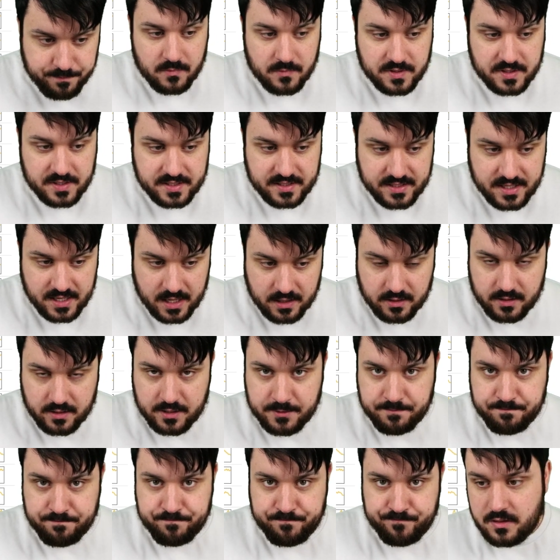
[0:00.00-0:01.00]

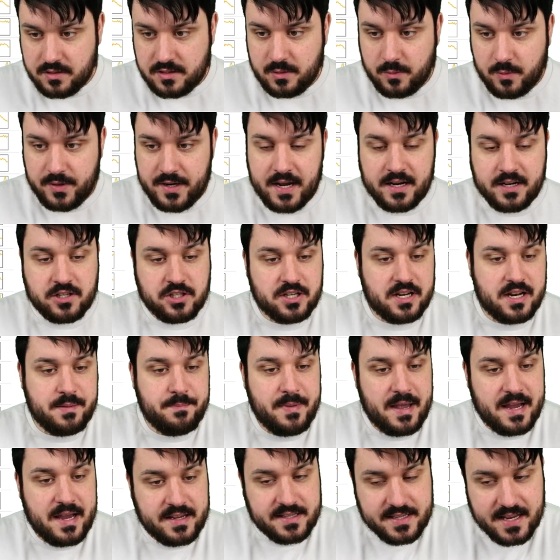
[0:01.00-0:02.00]
Stellar, someone actually
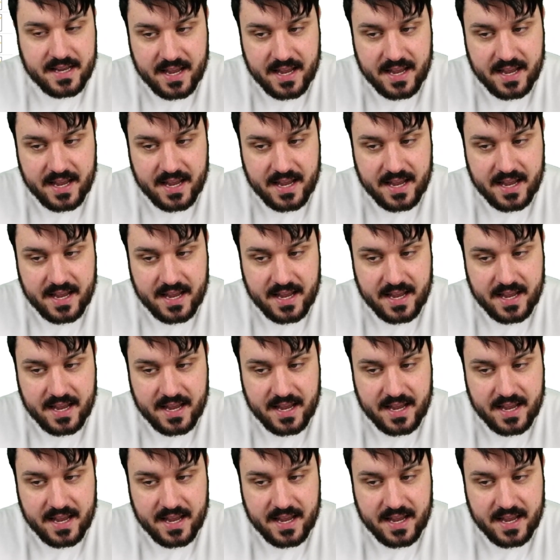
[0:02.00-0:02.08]
makes